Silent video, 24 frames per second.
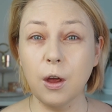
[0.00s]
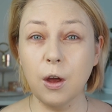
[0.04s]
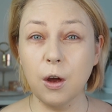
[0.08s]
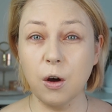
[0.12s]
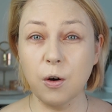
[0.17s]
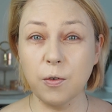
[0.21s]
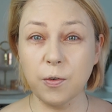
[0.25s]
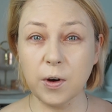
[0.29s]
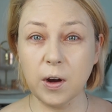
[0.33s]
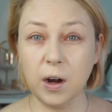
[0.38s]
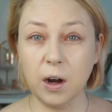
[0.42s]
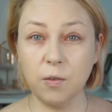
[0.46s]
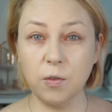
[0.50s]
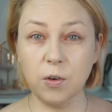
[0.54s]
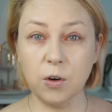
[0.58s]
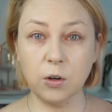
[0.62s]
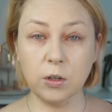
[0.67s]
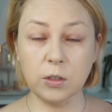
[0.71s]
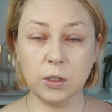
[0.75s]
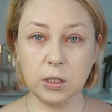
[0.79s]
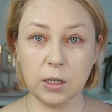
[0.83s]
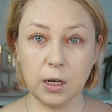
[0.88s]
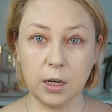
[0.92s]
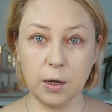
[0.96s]
of
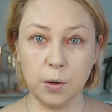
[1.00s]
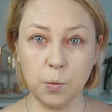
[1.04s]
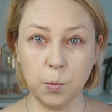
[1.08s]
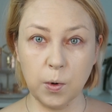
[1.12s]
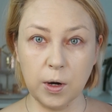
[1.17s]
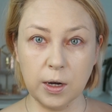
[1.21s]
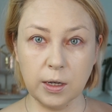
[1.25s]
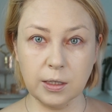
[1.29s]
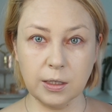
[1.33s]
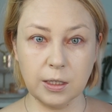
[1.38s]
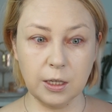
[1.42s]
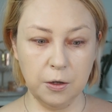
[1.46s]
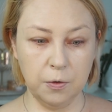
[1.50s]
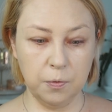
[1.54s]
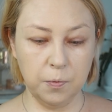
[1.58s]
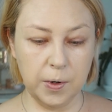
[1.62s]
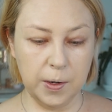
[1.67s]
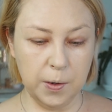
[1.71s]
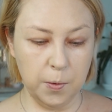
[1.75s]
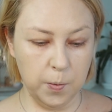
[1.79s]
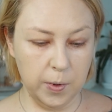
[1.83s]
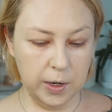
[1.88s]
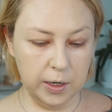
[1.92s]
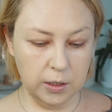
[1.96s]
coverage I want if
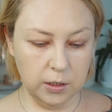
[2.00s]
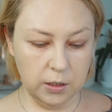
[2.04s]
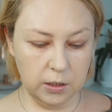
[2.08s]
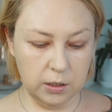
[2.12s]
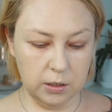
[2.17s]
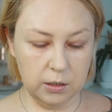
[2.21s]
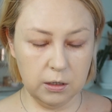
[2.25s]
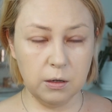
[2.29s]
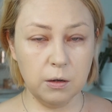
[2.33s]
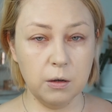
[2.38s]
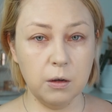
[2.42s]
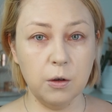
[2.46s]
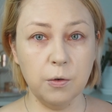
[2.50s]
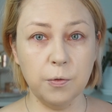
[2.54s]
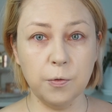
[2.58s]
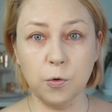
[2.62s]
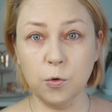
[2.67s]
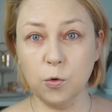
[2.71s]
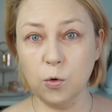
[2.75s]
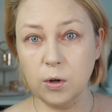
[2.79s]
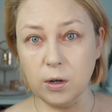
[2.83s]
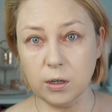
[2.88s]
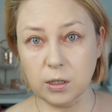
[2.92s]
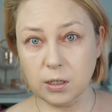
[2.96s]
I want a
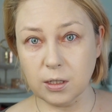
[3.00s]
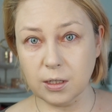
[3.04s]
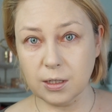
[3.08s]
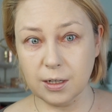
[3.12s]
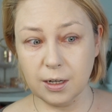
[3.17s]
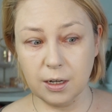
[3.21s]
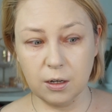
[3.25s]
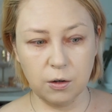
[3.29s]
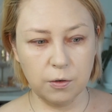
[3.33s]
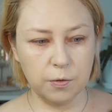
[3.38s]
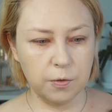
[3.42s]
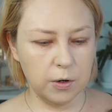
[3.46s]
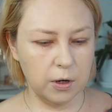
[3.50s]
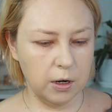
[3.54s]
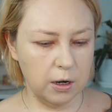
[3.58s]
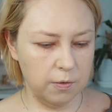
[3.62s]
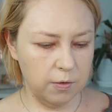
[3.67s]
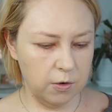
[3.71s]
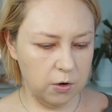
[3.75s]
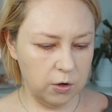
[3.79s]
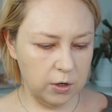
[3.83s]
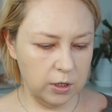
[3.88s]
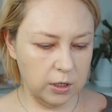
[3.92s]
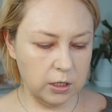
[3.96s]
fuller side of
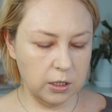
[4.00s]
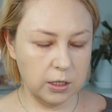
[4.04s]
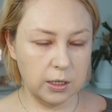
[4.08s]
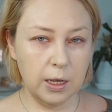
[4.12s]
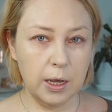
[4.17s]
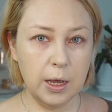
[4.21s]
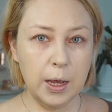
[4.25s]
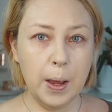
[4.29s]
coverage.